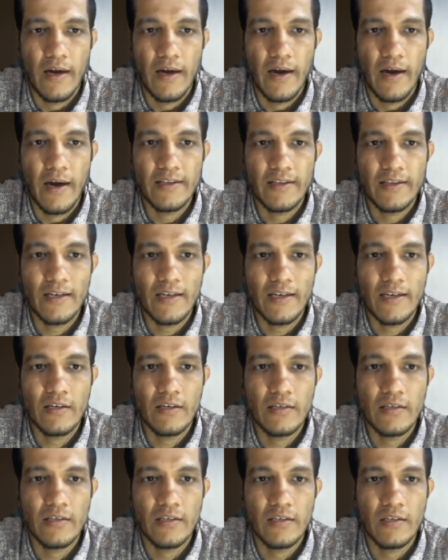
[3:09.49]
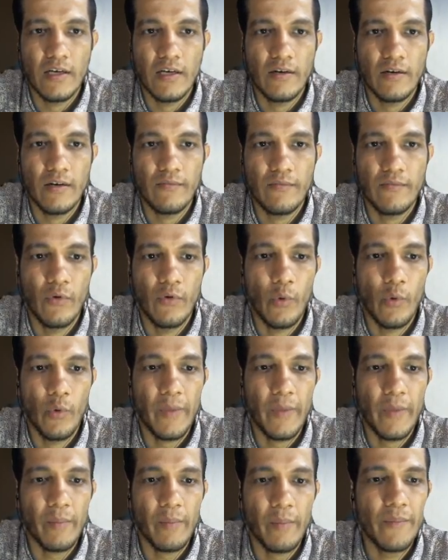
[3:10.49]
and that flow
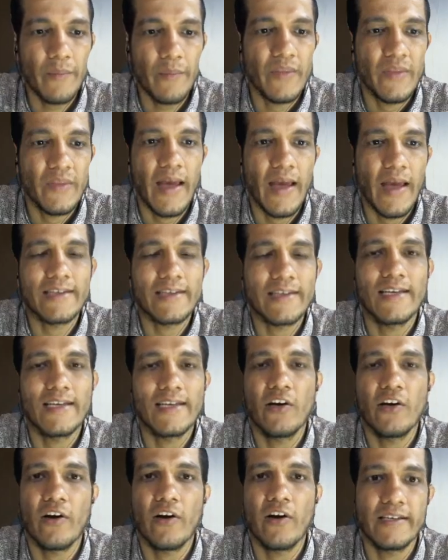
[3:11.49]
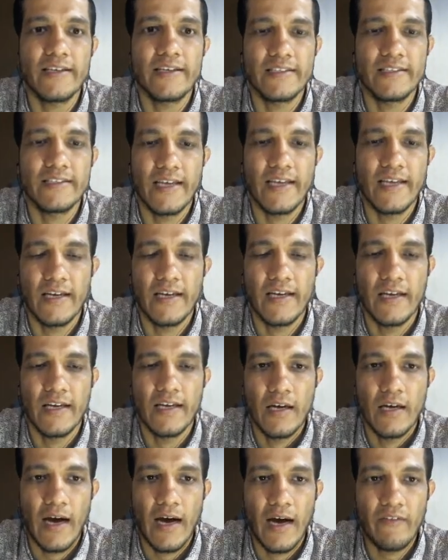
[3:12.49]
may be axially or tangentially.
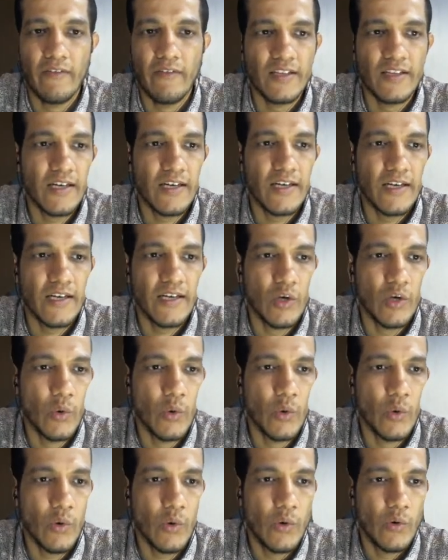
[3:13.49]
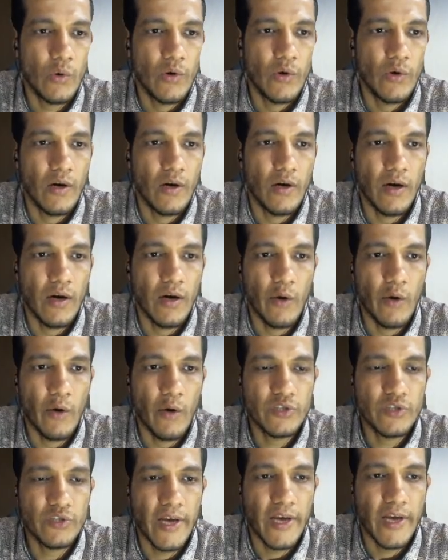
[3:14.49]
After that, it will go
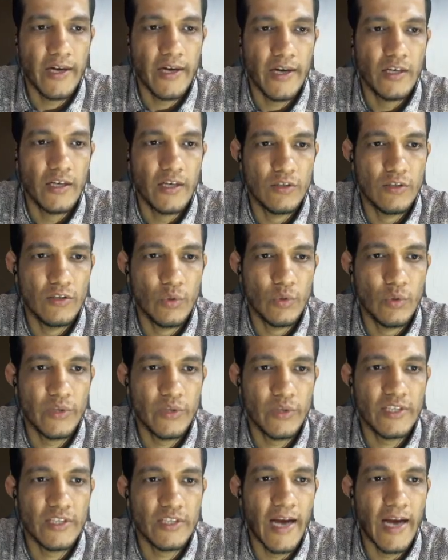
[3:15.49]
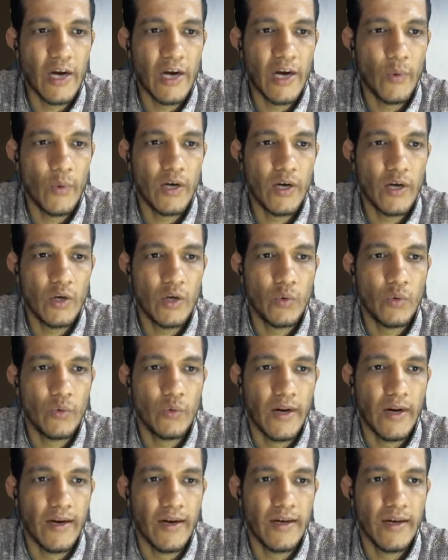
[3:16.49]
outside through this guide wheel to
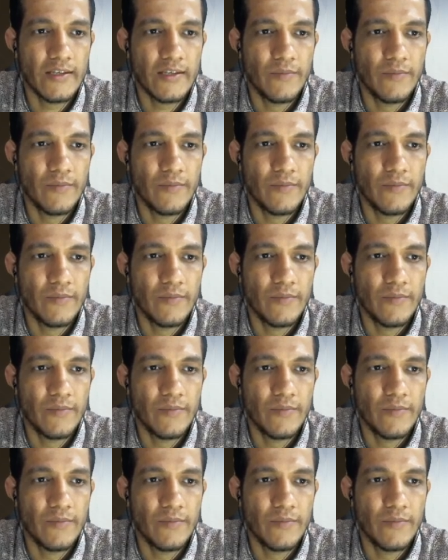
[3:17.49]
runner,